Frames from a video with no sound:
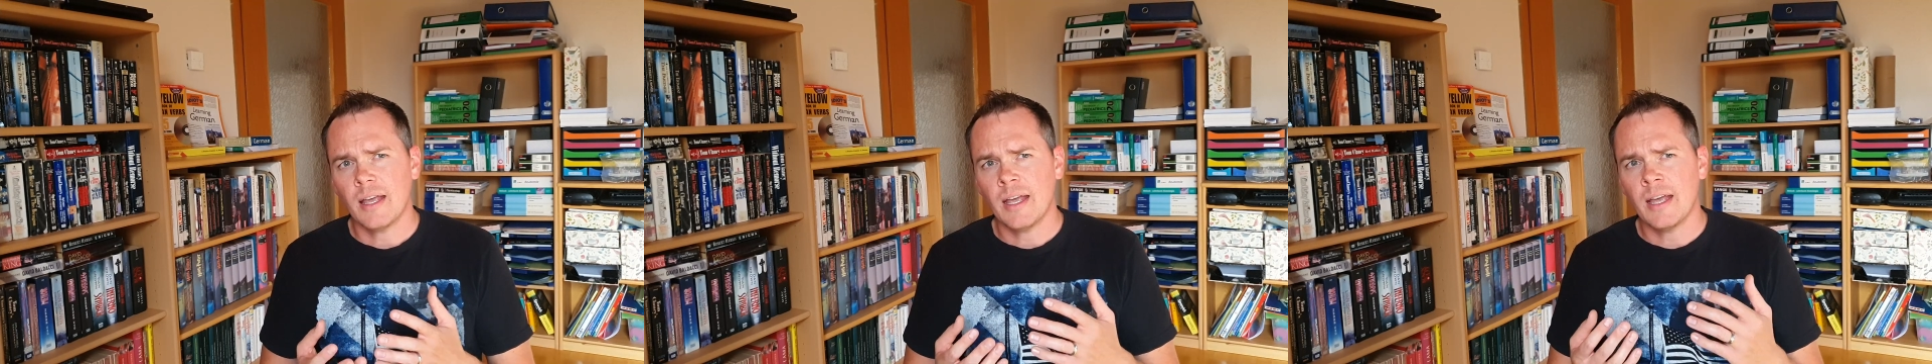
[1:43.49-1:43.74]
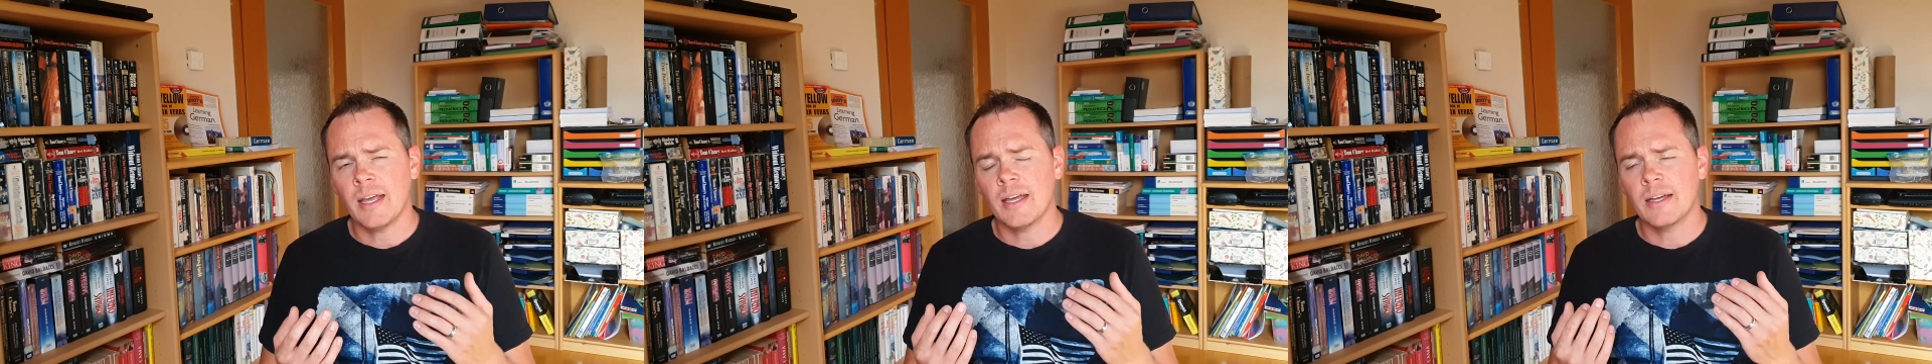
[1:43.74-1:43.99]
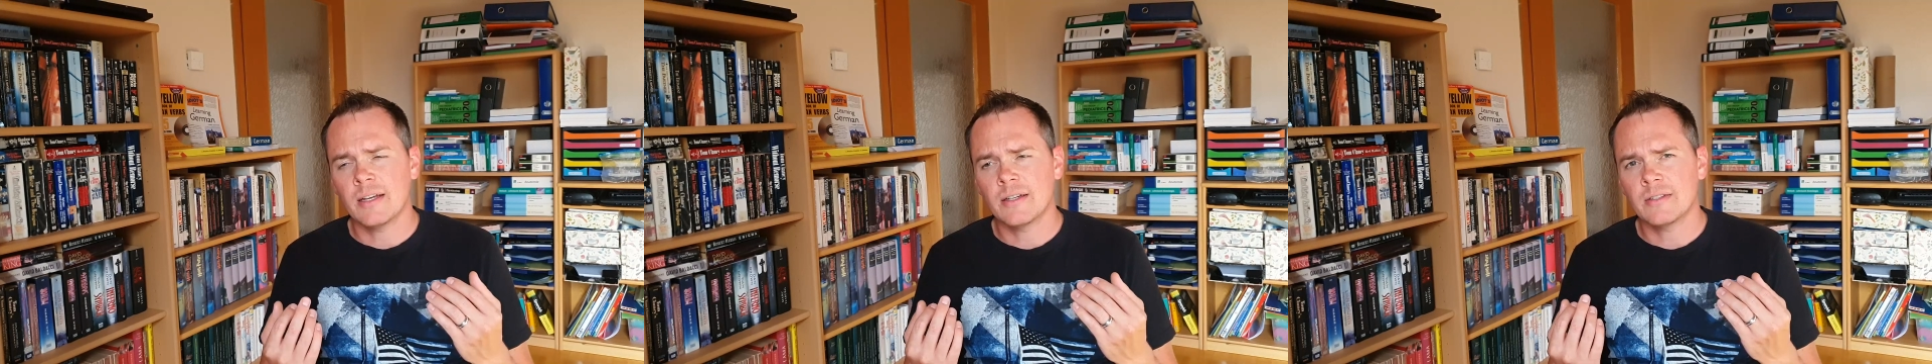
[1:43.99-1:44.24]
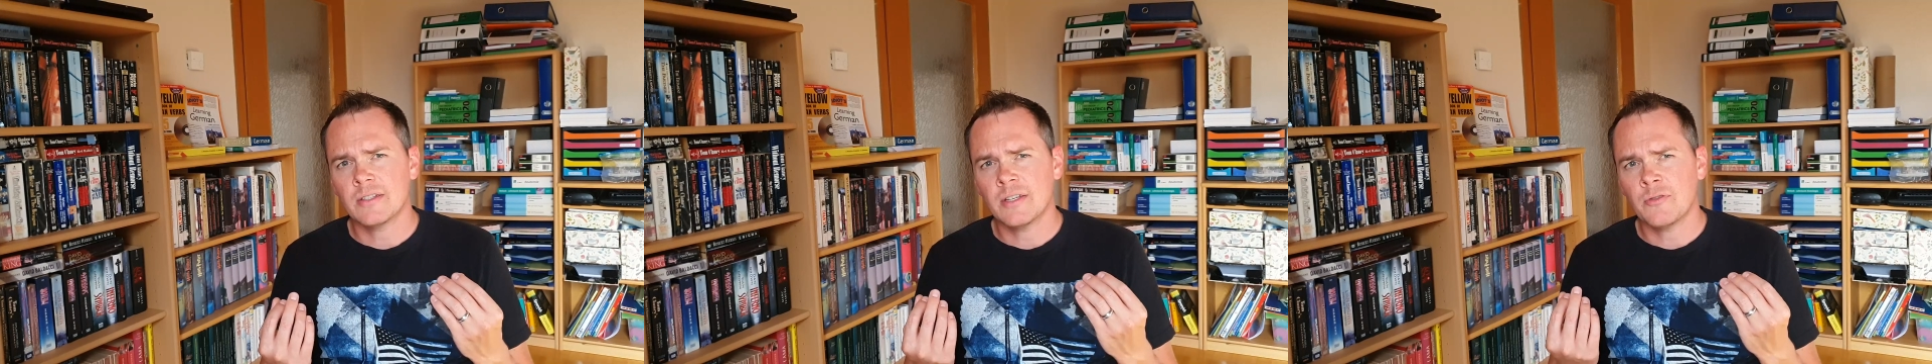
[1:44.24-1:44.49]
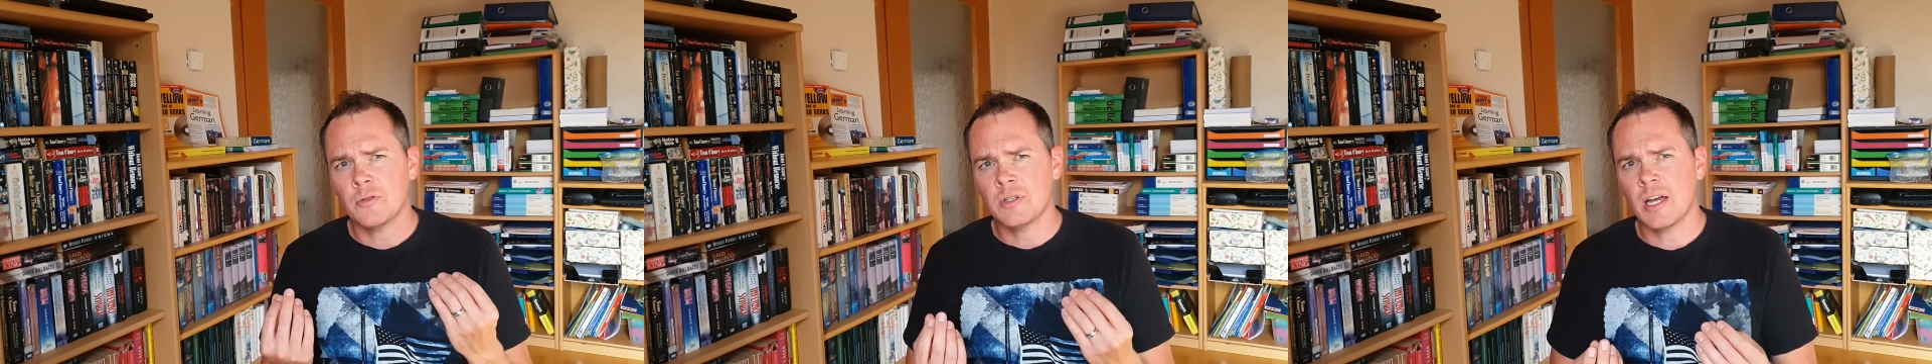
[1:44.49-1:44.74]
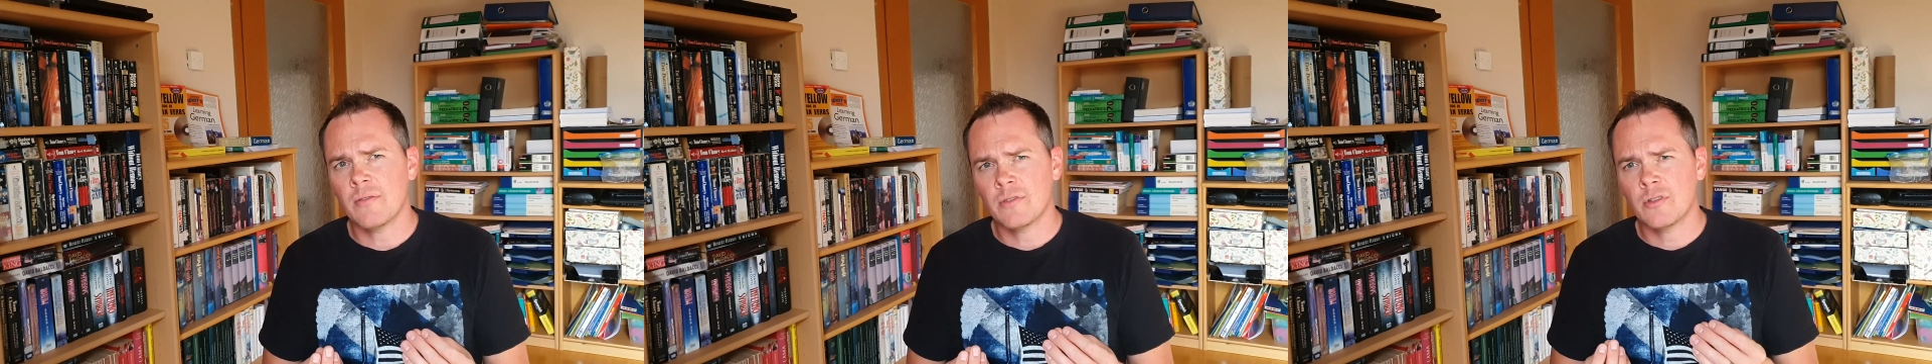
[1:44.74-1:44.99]
And if you
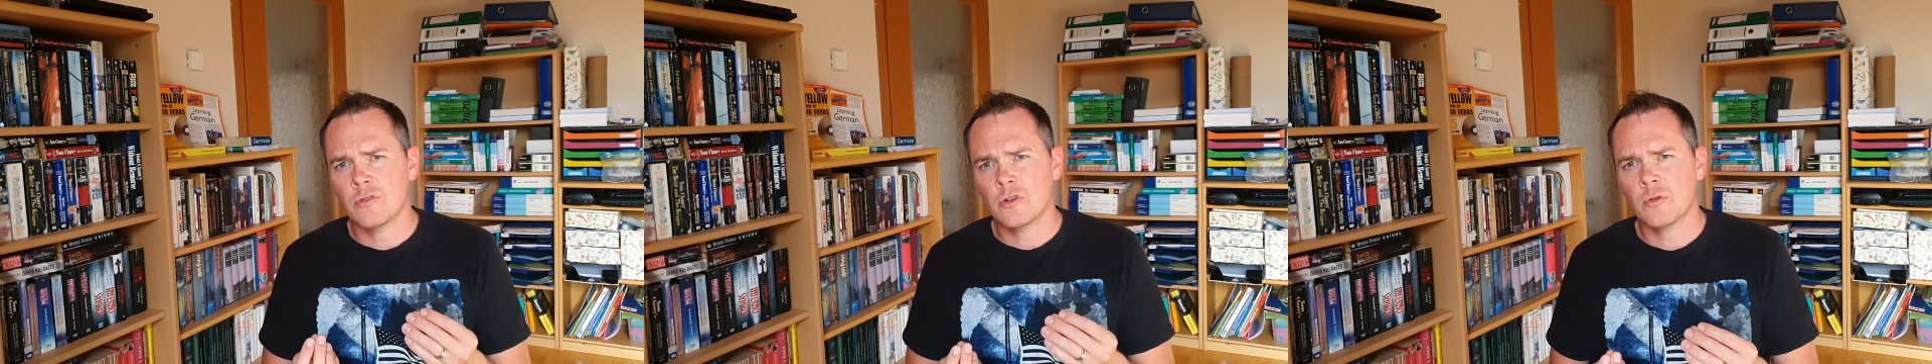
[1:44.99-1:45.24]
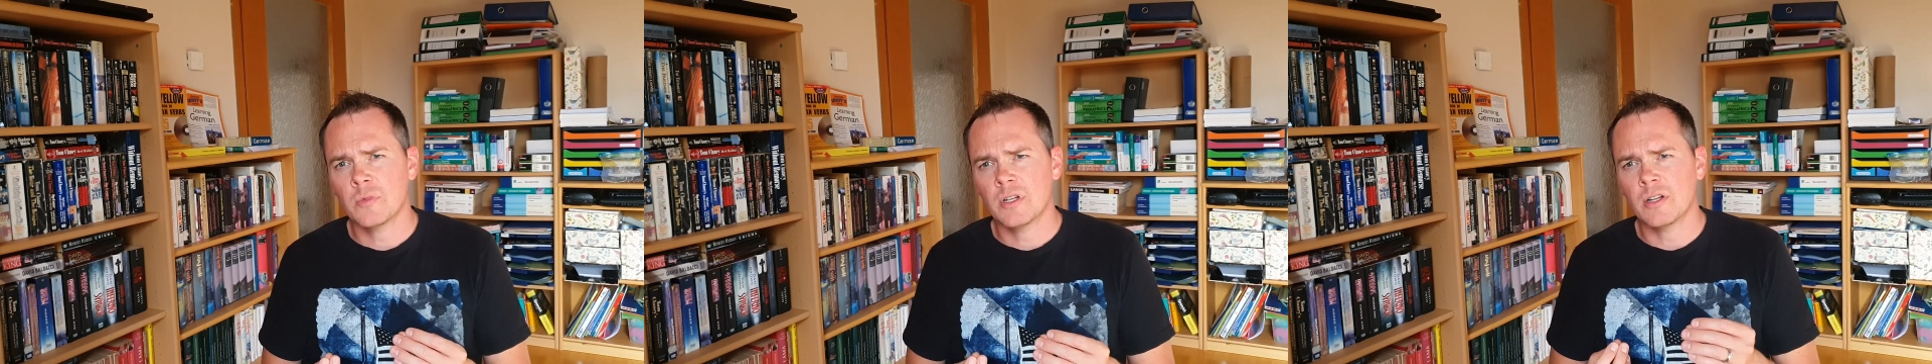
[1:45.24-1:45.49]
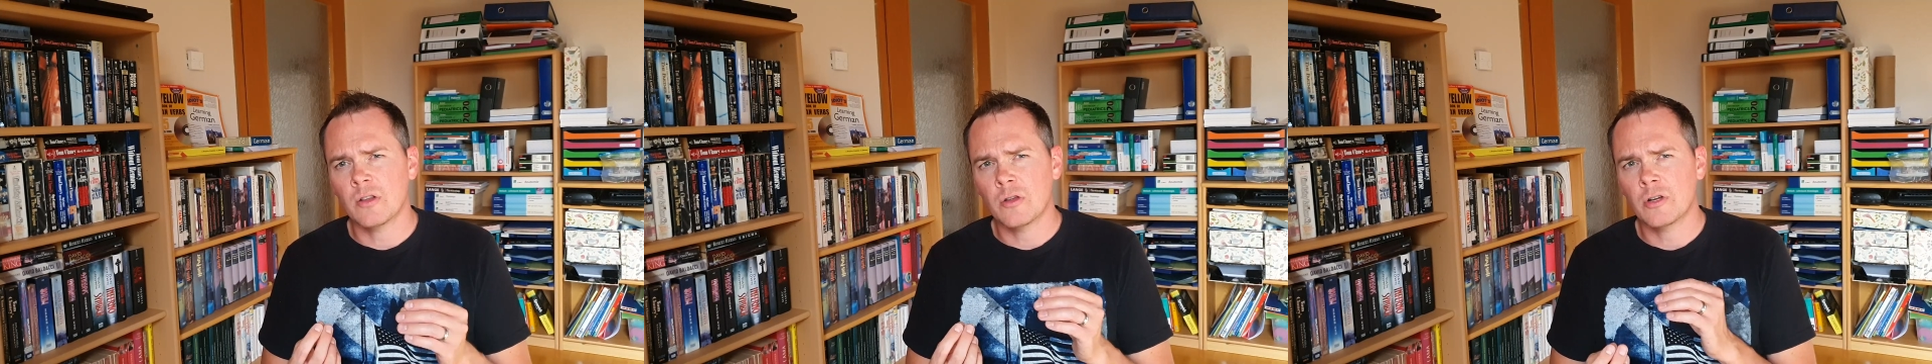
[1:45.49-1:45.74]
dive into German and